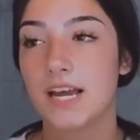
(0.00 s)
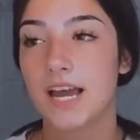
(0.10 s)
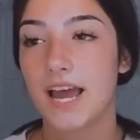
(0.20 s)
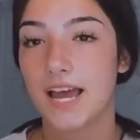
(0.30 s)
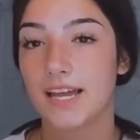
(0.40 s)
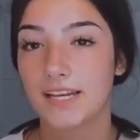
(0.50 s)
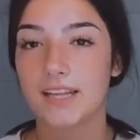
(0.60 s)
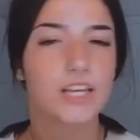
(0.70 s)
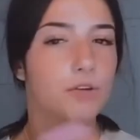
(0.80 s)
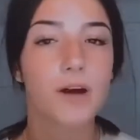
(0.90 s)
And
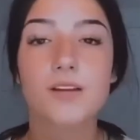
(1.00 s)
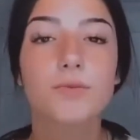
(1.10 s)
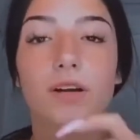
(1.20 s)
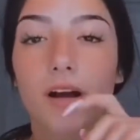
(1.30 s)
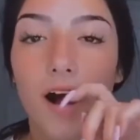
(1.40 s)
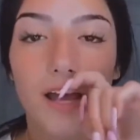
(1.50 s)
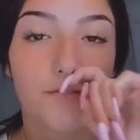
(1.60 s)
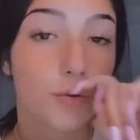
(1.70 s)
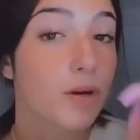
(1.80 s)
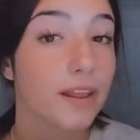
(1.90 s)
like, you guys were,
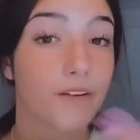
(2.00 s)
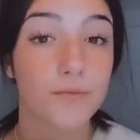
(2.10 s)
if you were there